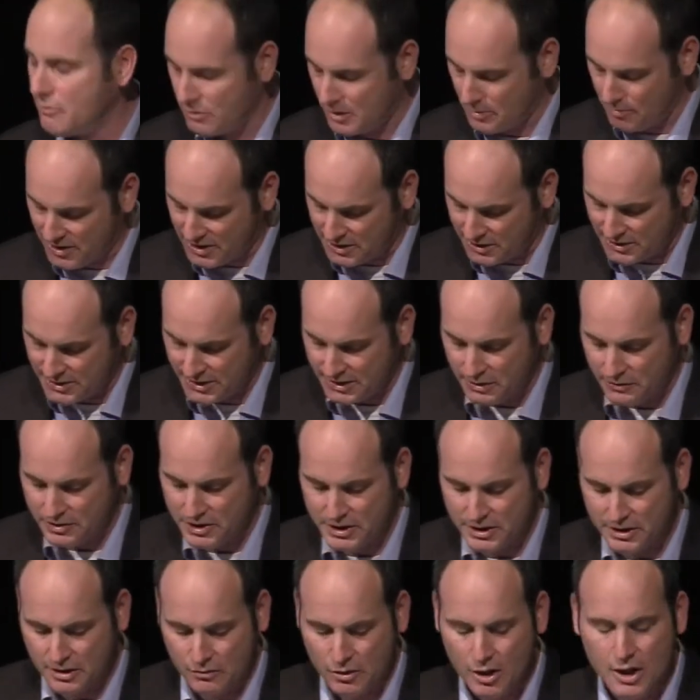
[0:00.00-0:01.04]
I mentioned
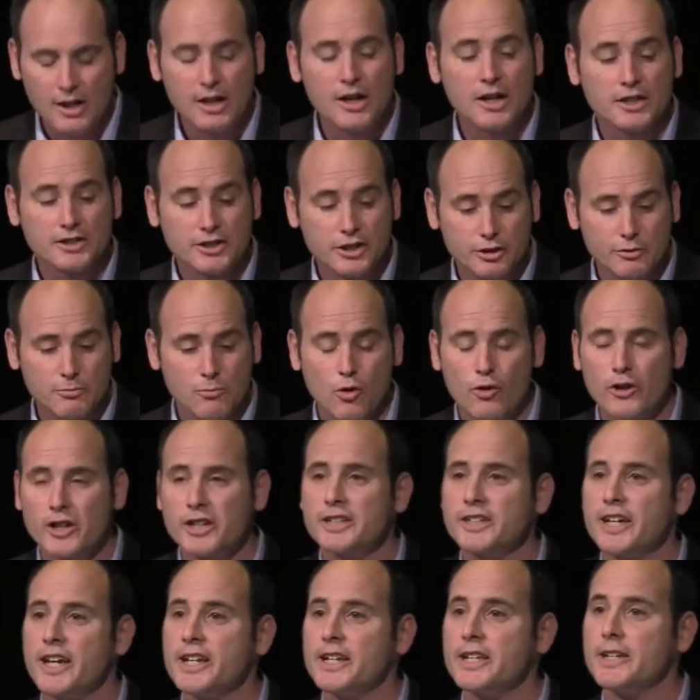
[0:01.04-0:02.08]
Indochino, 2 more
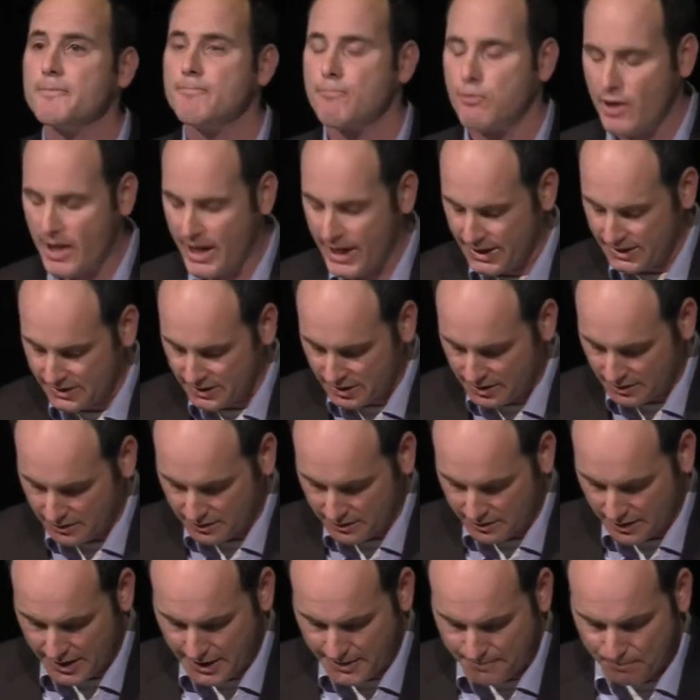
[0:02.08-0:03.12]
Canadian brands,
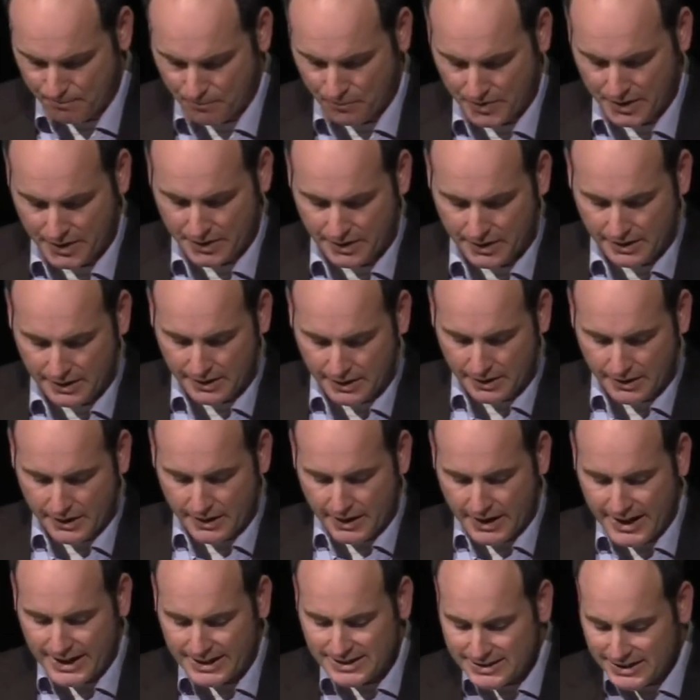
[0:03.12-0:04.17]
right?
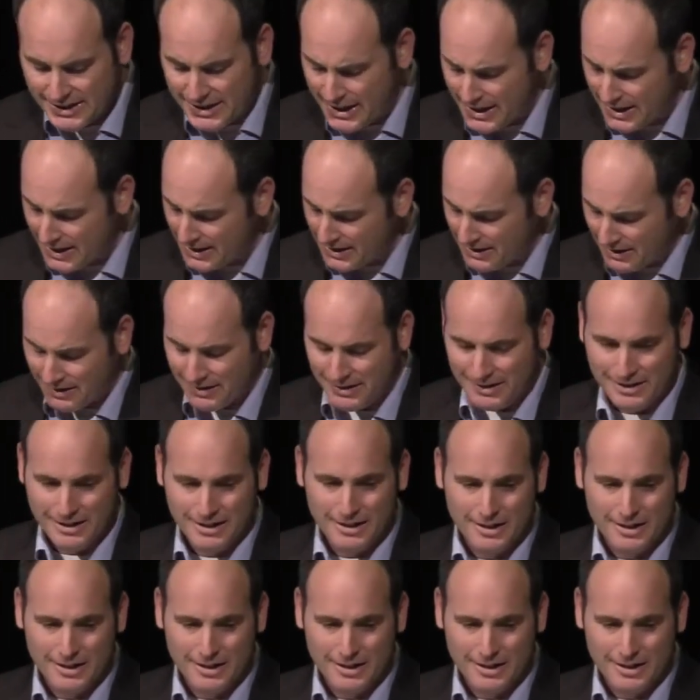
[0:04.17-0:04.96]
Indeed,